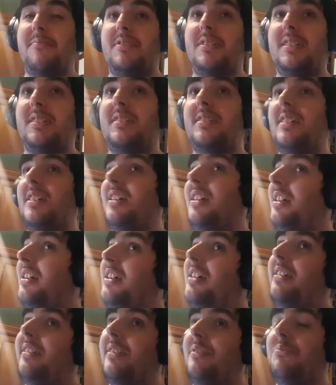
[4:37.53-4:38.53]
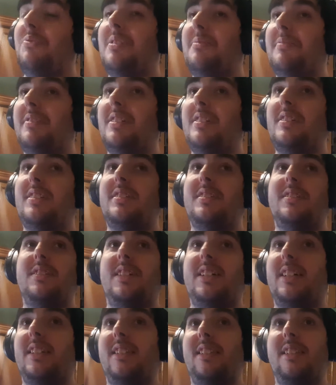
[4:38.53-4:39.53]
when the women
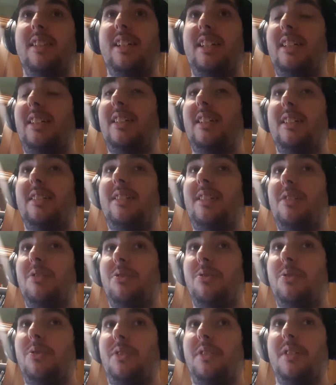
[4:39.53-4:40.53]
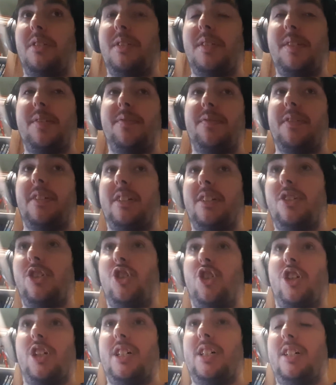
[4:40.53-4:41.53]
are leading the authors friggin'
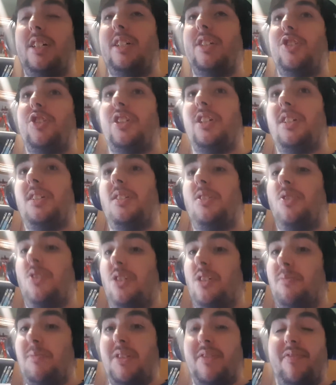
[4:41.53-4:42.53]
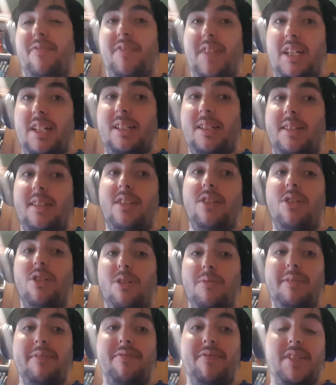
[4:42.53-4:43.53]
charge in terms of fantasy,
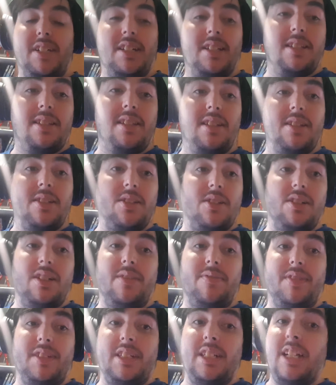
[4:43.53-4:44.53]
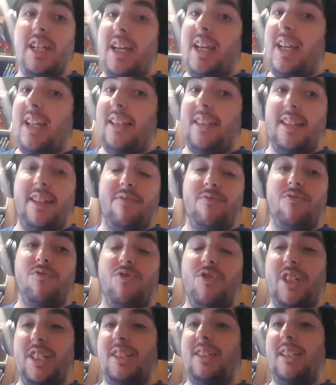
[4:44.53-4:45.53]
urban fantasy, and sci-fi. They're
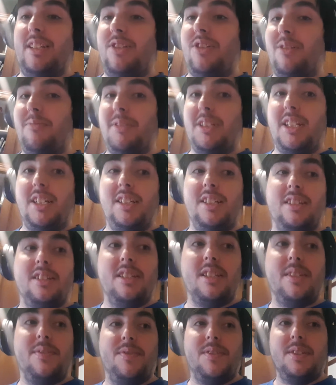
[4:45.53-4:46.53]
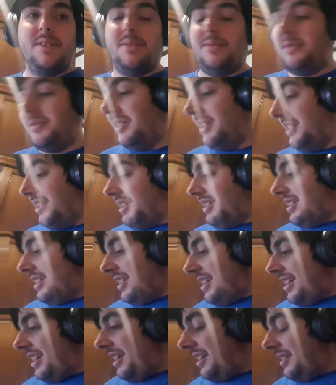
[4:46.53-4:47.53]
really dominating this field.
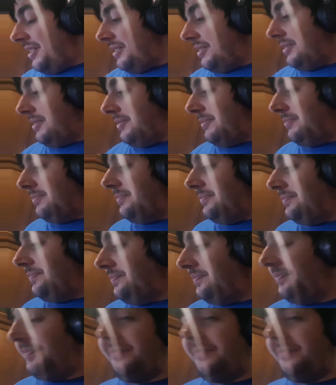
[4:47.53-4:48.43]
And